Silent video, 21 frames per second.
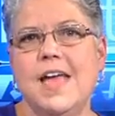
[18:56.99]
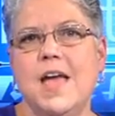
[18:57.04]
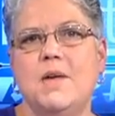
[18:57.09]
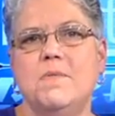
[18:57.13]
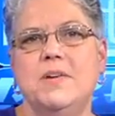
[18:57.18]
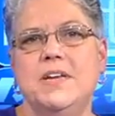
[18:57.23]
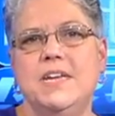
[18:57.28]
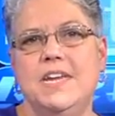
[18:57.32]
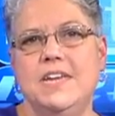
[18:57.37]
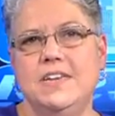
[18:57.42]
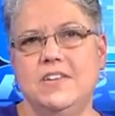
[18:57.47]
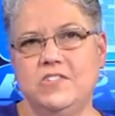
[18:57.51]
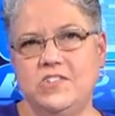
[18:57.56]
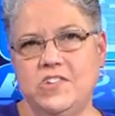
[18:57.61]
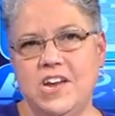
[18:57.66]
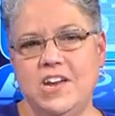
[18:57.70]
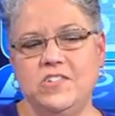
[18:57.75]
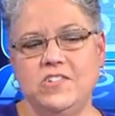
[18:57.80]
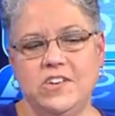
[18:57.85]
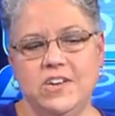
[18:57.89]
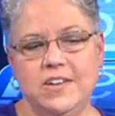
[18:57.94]
and we need to
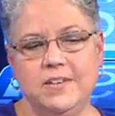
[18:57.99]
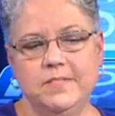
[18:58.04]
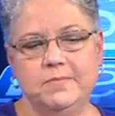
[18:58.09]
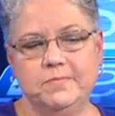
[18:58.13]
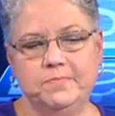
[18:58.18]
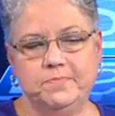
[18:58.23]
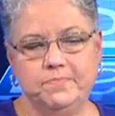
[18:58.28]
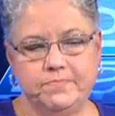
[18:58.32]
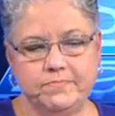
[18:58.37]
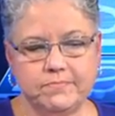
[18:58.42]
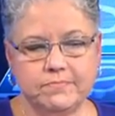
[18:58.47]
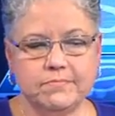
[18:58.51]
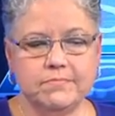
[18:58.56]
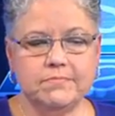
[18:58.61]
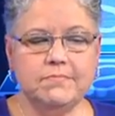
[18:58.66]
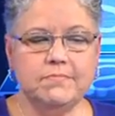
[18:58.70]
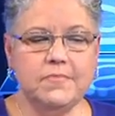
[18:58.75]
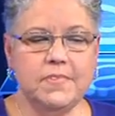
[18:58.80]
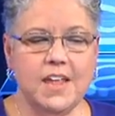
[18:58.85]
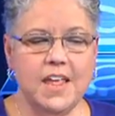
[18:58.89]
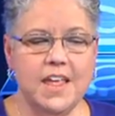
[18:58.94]
change it.
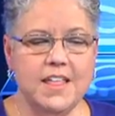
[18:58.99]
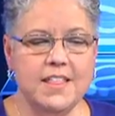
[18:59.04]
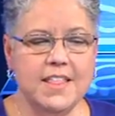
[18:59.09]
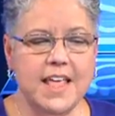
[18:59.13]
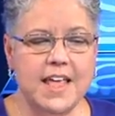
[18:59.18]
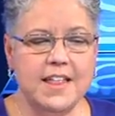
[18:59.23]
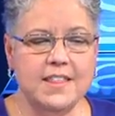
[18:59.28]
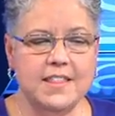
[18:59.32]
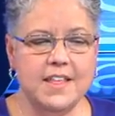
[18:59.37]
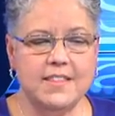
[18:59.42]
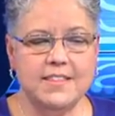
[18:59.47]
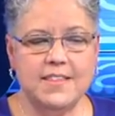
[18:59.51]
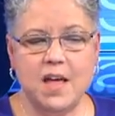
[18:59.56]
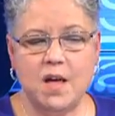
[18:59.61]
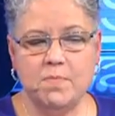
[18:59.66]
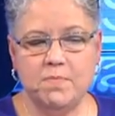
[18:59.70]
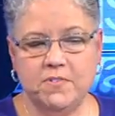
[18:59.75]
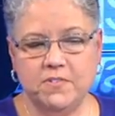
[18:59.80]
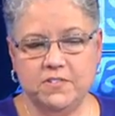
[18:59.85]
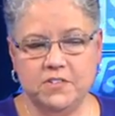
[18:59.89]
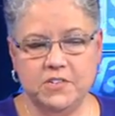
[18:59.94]
And that, that's
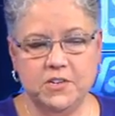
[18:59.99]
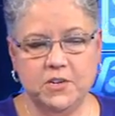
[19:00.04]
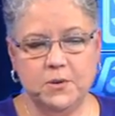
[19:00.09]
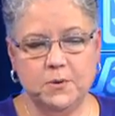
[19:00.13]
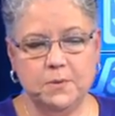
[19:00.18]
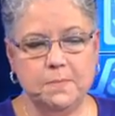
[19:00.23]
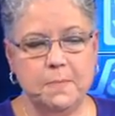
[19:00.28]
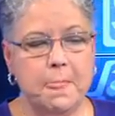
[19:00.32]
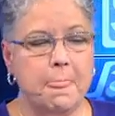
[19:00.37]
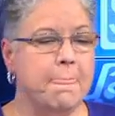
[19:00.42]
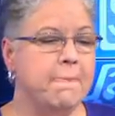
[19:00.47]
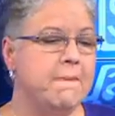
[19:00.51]
helpful, too.